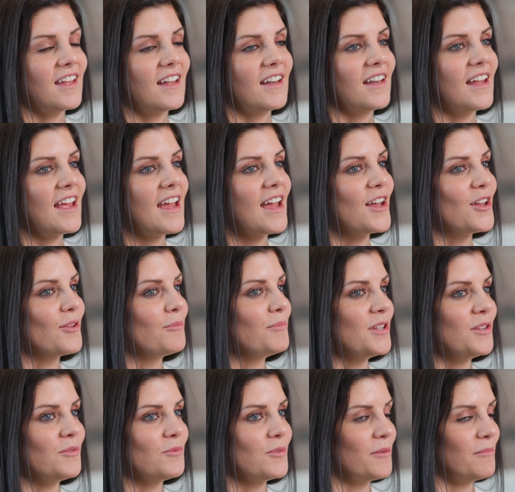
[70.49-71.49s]
than
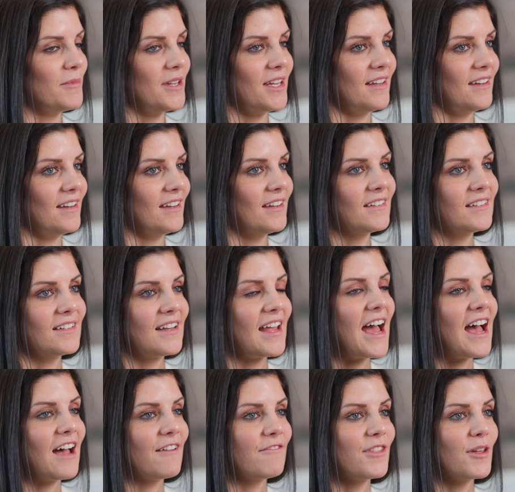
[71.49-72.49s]
helping women
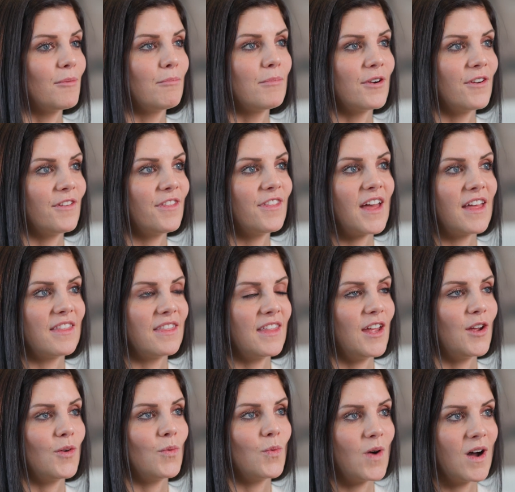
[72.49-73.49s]
have the birth that
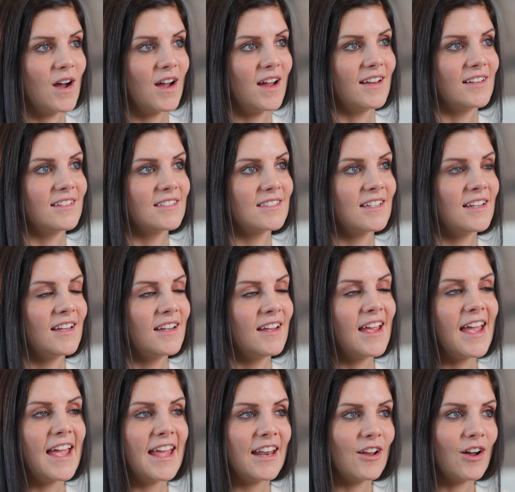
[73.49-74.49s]
they want,
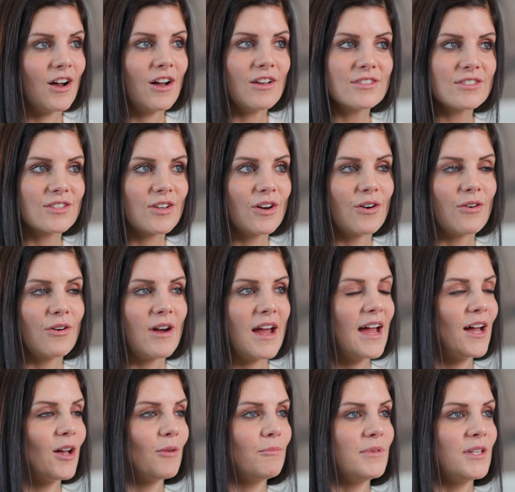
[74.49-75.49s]
and also
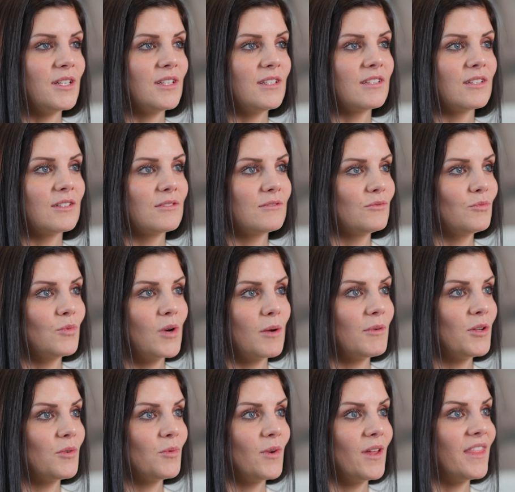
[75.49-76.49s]
helping
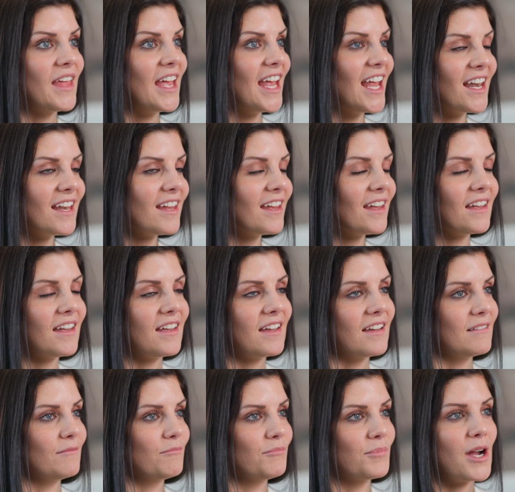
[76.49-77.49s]
women with
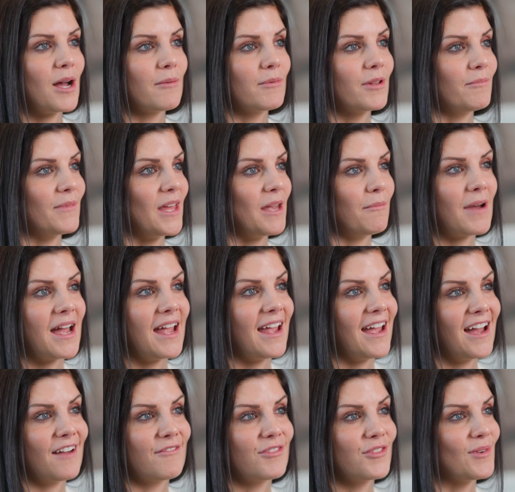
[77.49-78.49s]
any problem they might
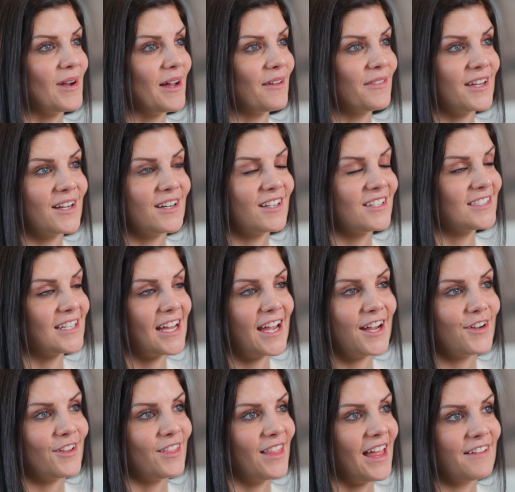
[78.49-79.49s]
have throughout their
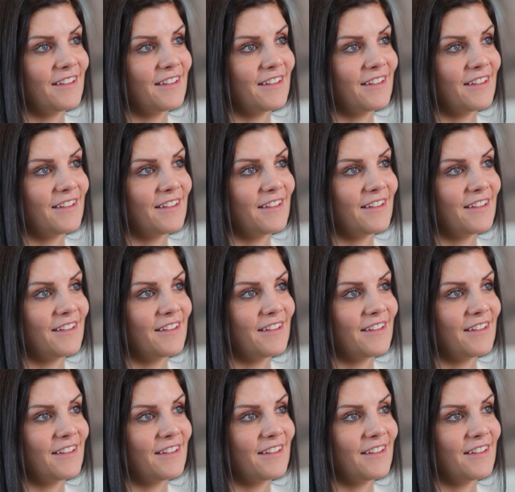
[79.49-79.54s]
entire